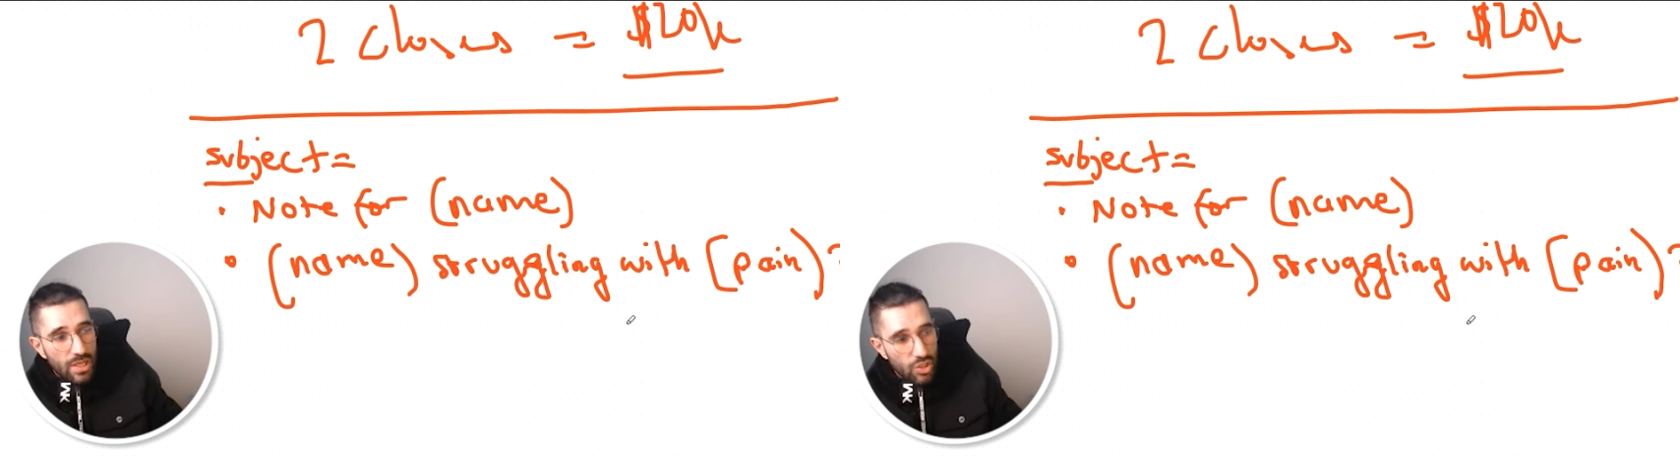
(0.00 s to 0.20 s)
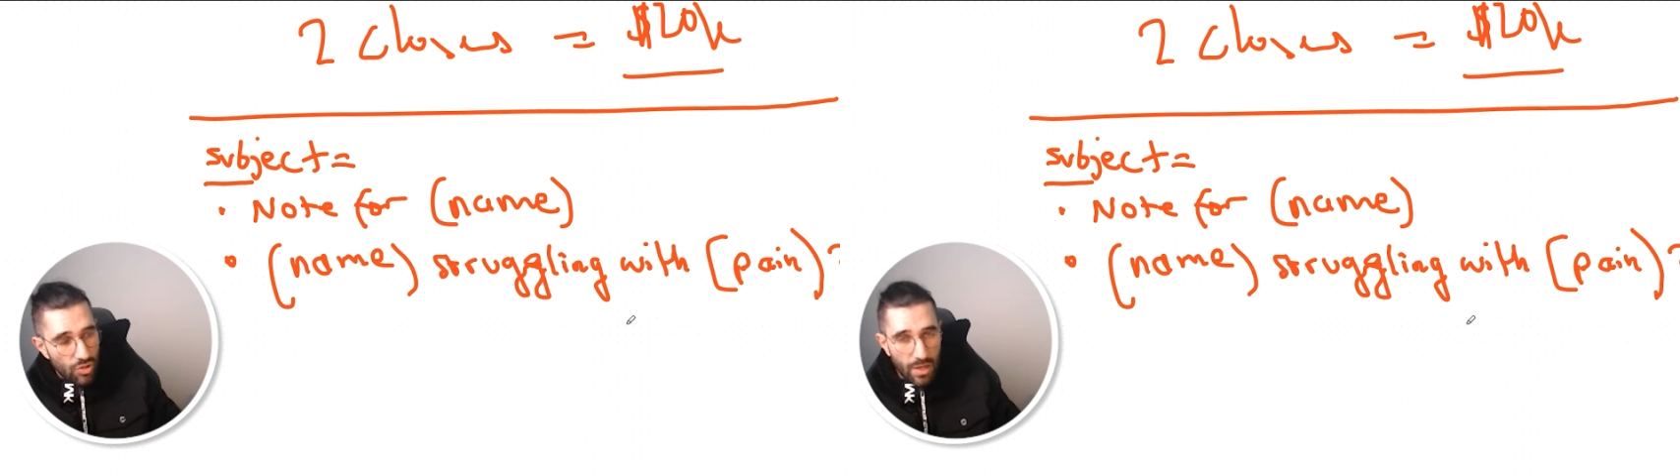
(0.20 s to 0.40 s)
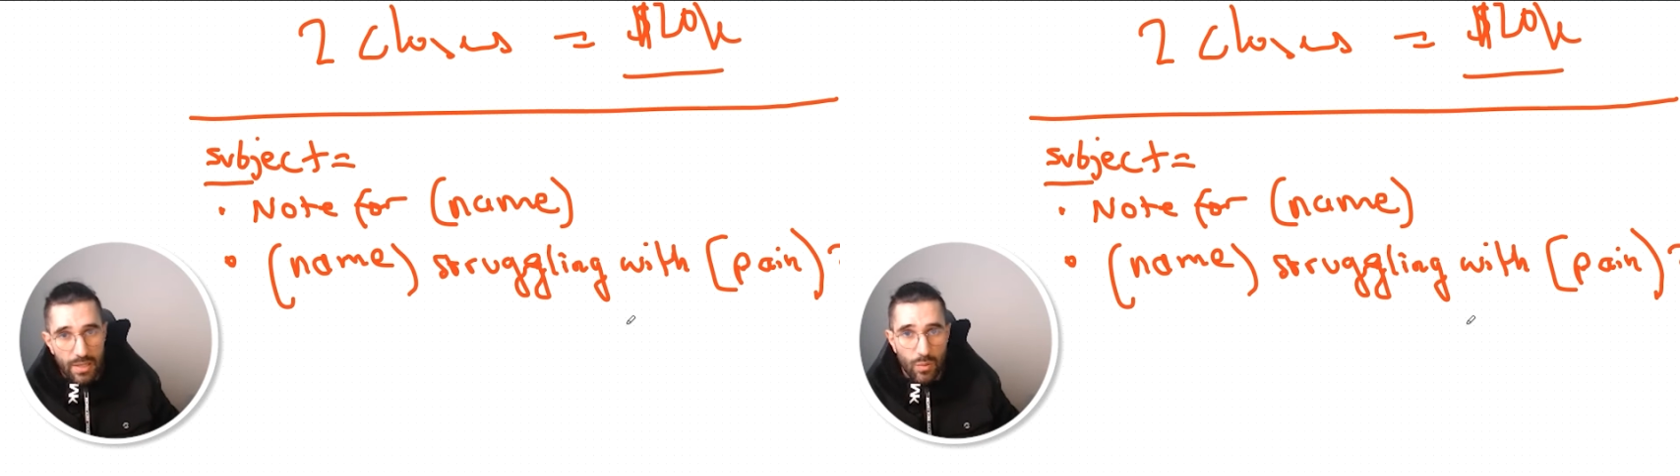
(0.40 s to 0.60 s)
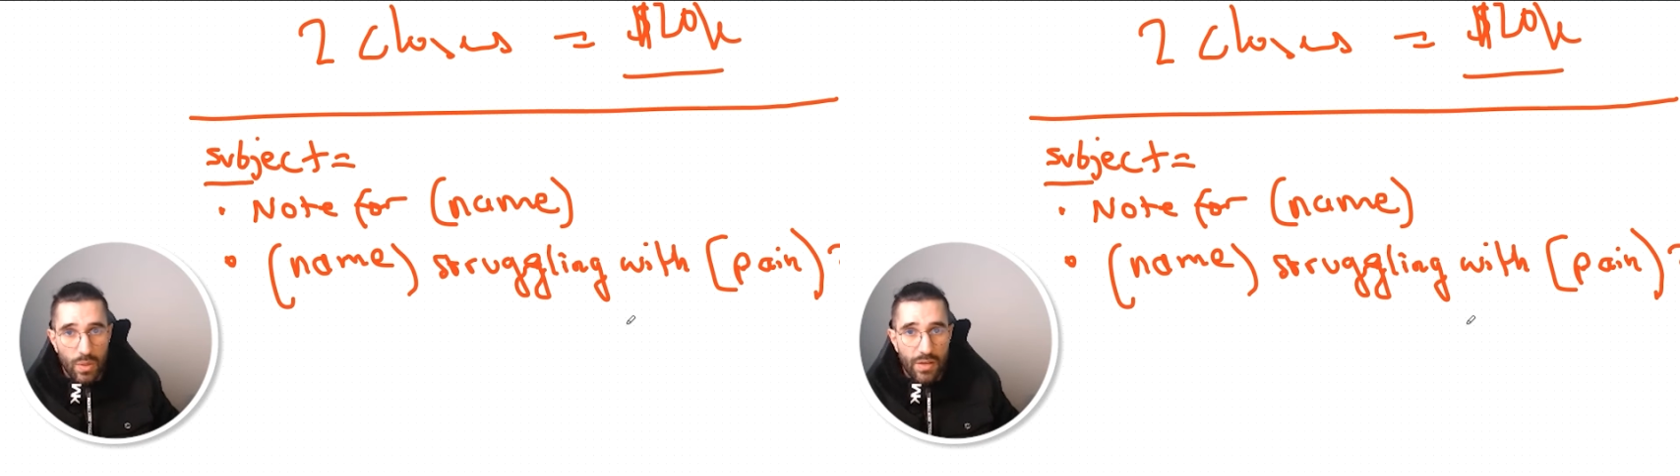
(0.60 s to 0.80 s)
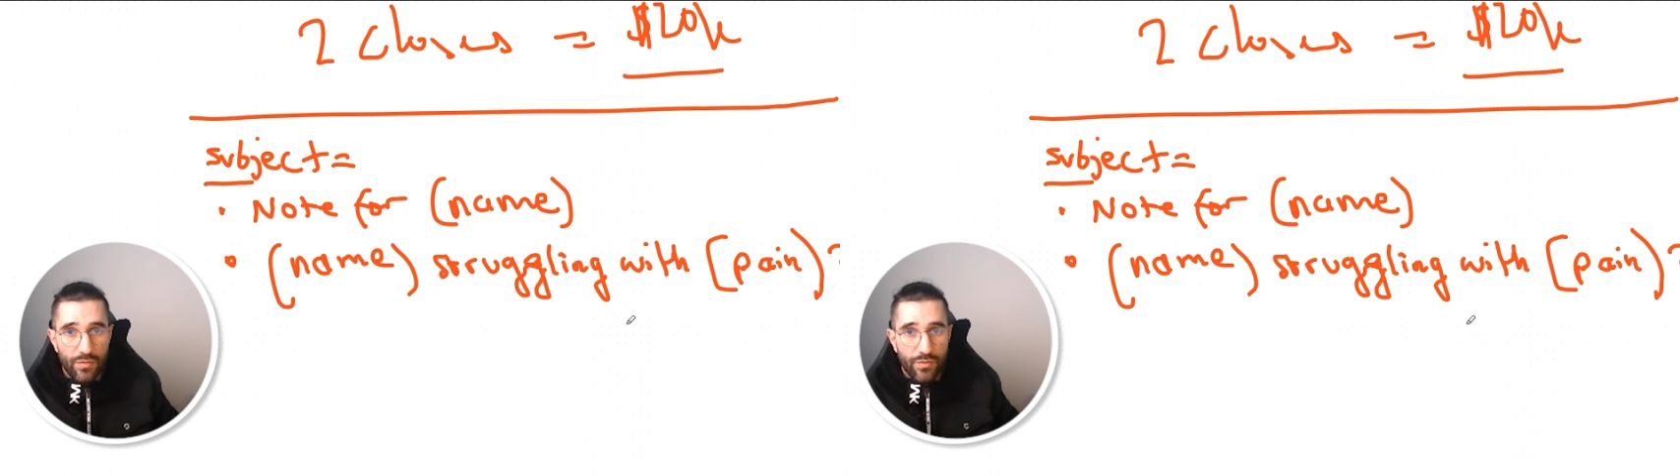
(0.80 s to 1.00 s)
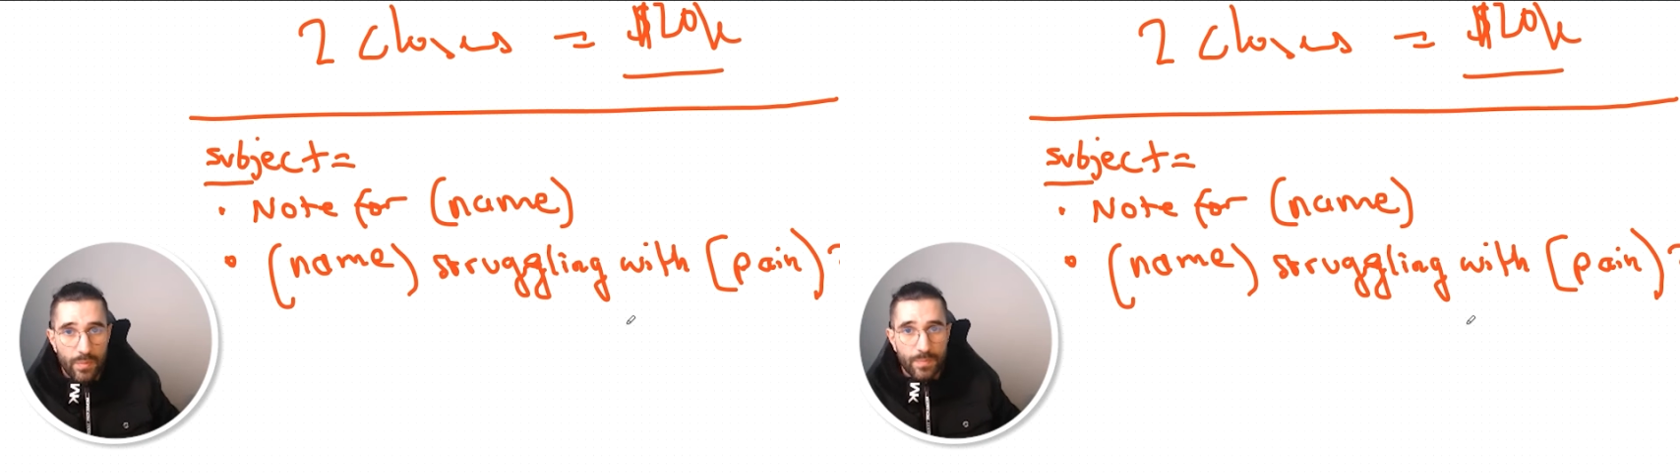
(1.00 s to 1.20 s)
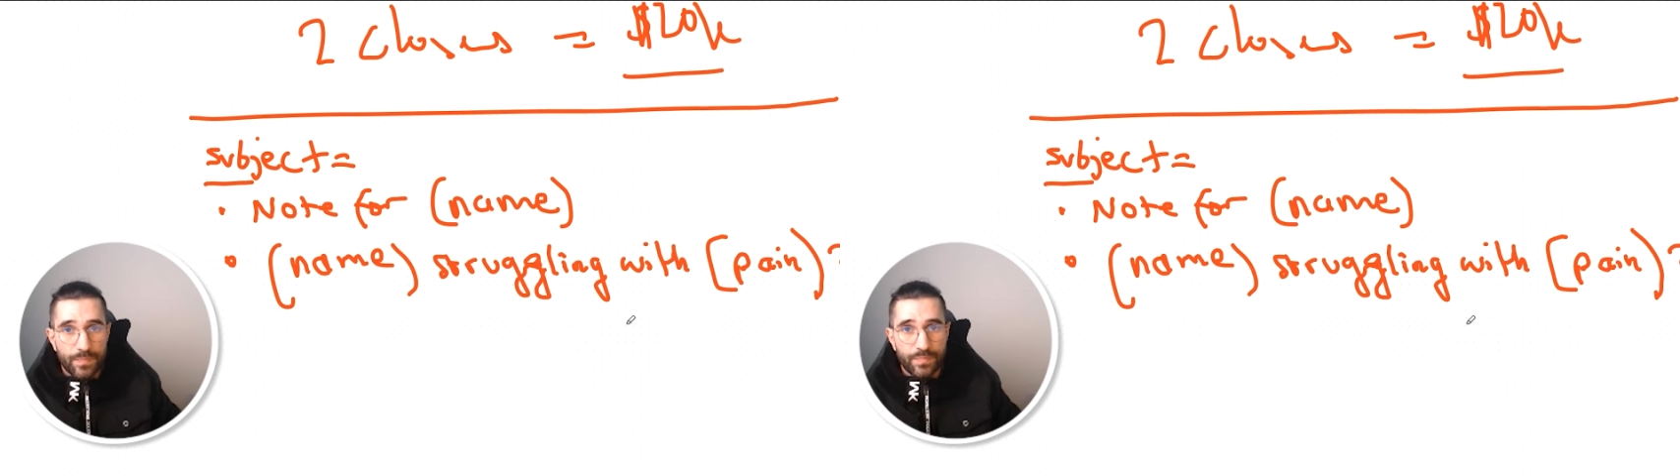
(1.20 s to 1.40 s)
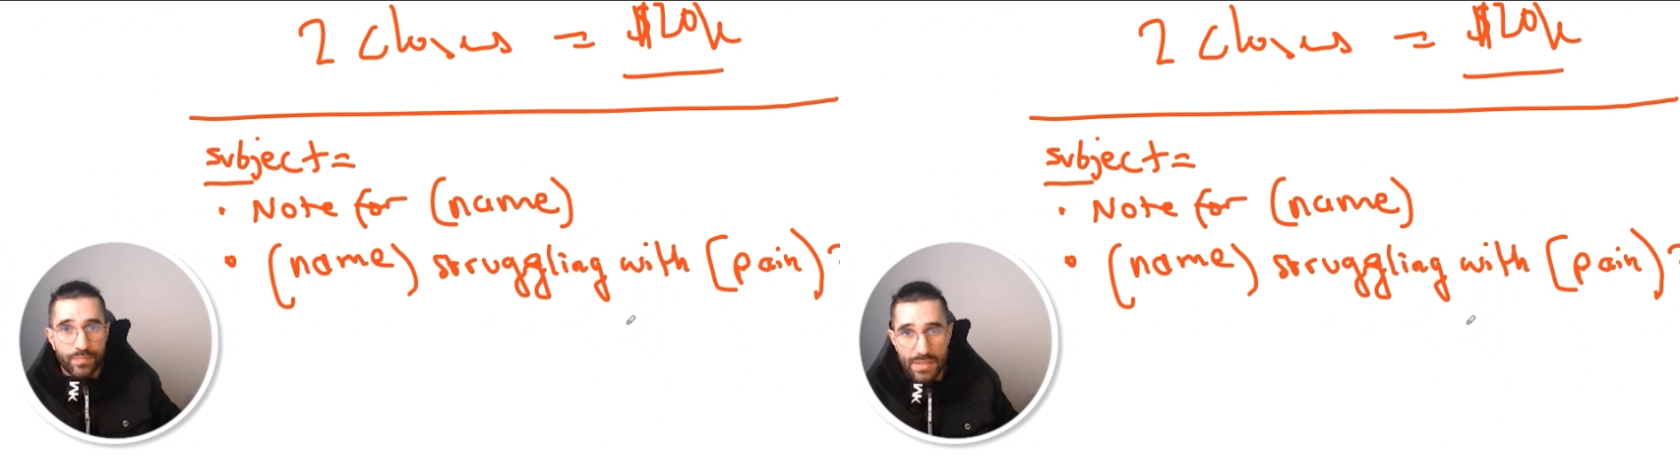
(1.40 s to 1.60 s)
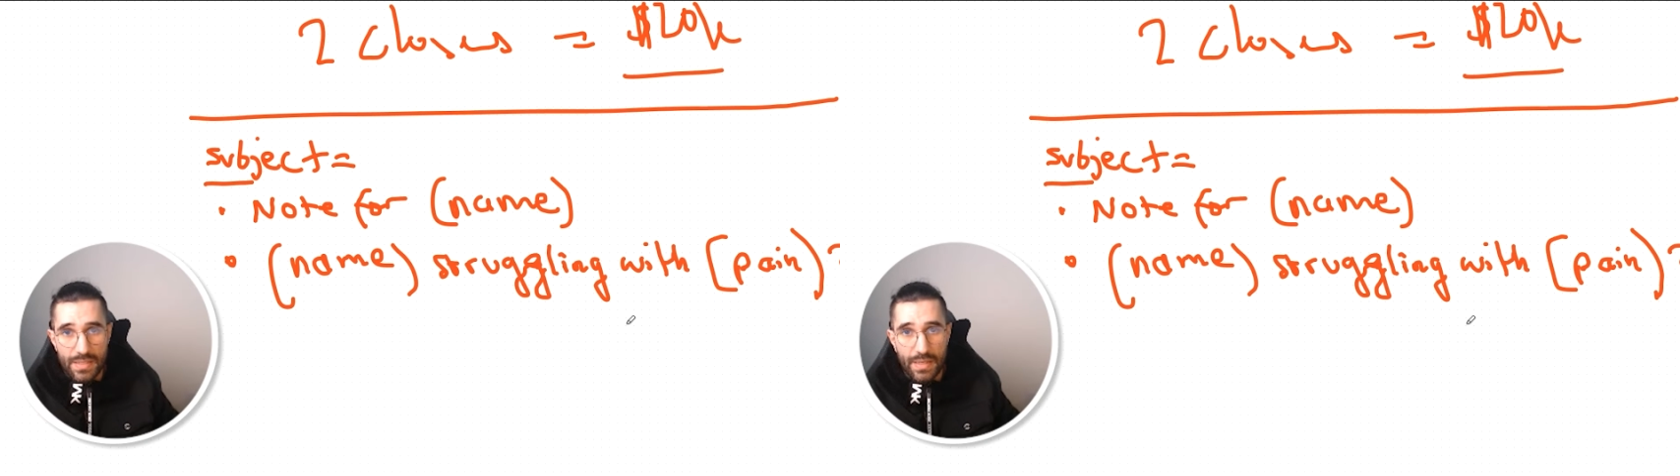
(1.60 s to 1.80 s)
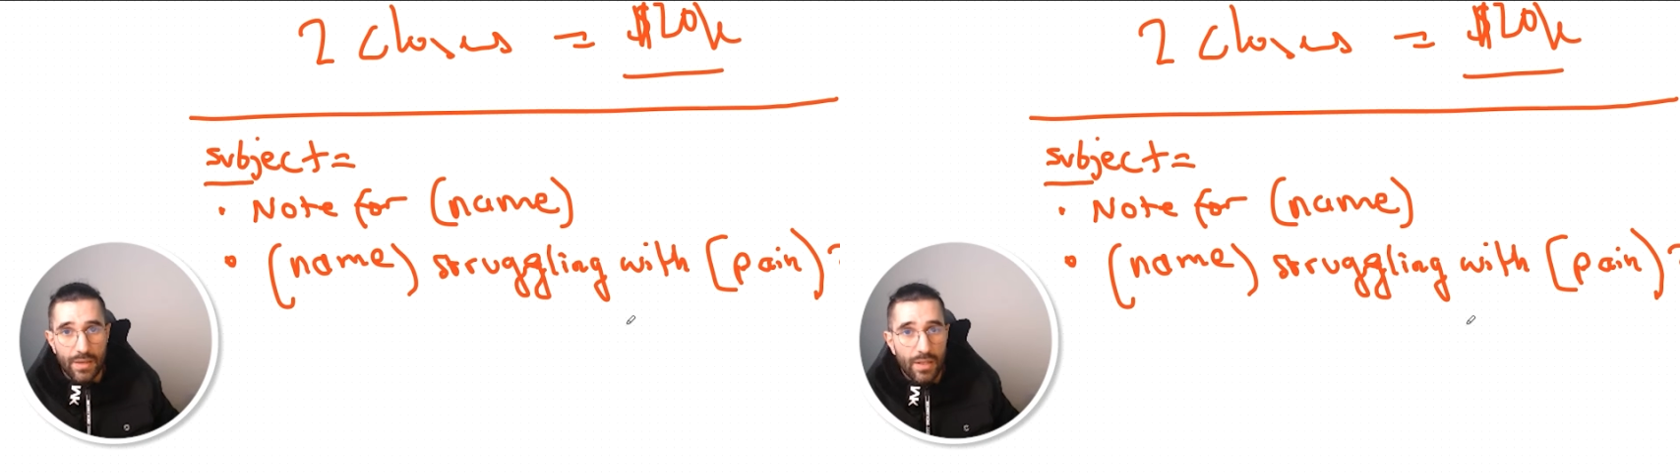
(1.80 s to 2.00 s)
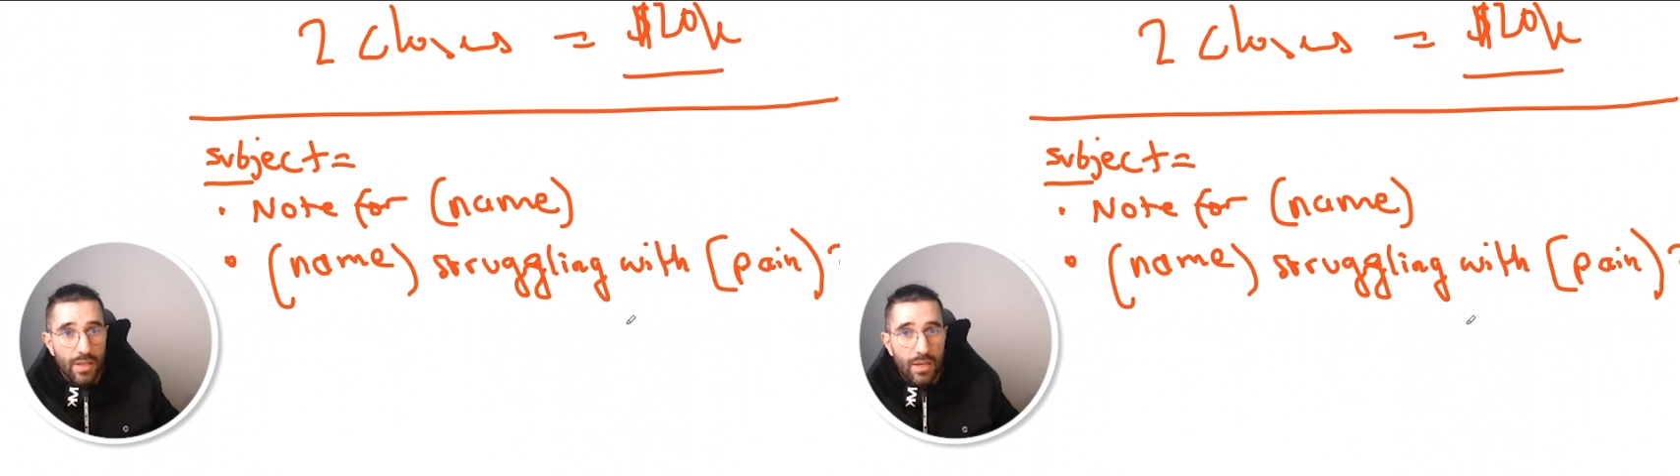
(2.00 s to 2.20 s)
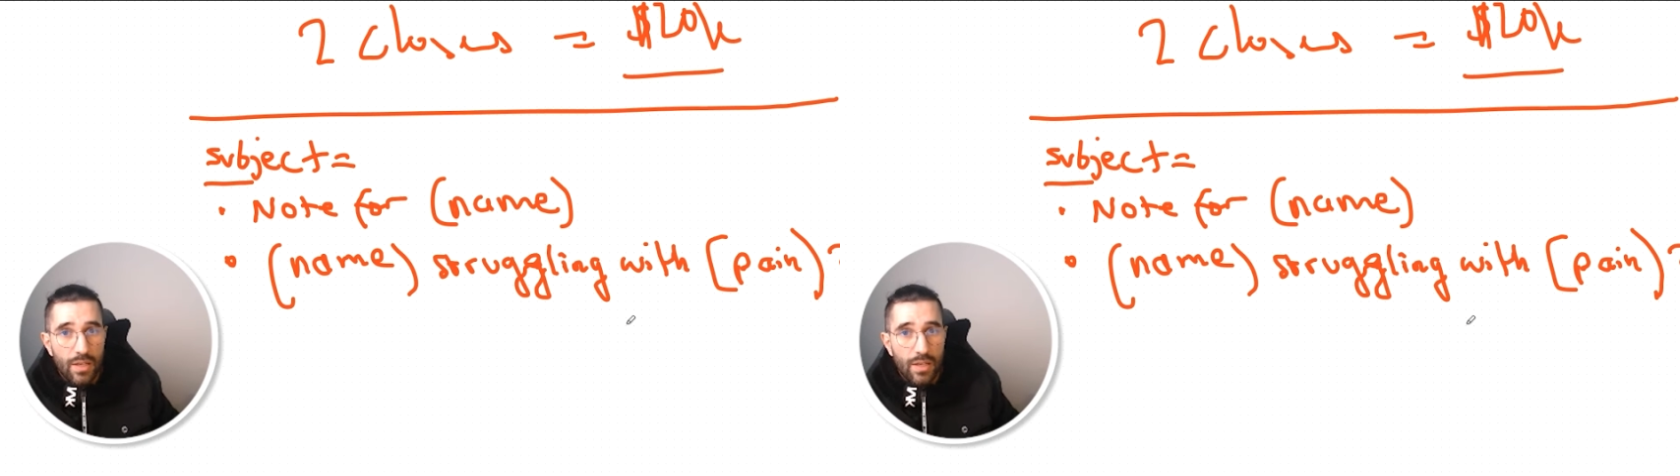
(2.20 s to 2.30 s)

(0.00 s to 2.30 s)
Kai struggling with marketing.